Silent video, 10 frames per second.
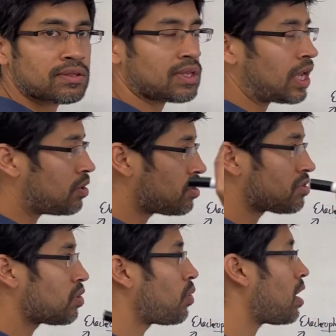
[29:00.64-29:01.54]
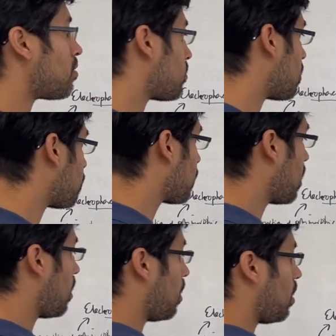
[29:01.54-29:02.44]
and you're just aware of them.
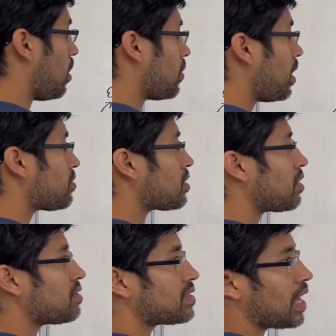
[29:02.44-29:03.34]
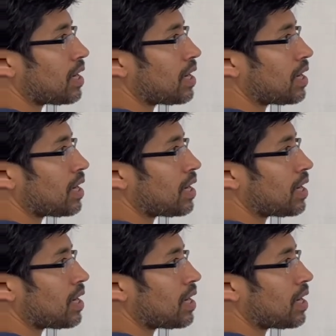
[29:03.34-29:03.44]
Okay, so there is that.